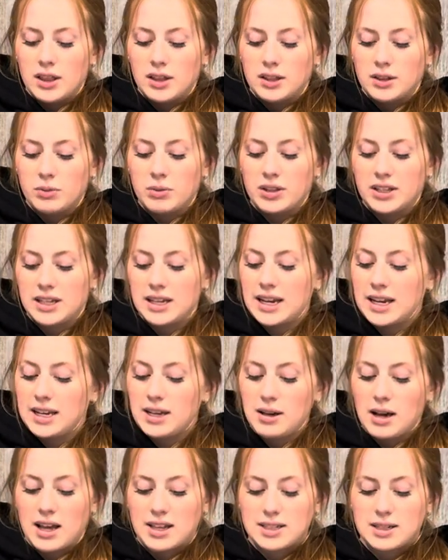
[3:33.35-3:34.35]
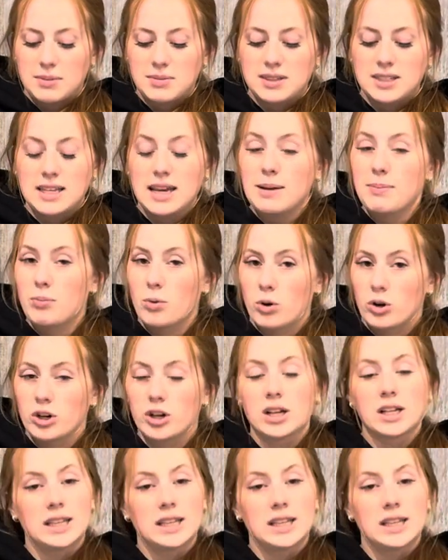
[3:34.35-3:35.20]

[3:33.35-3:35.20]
with Canadian Customs, the importer,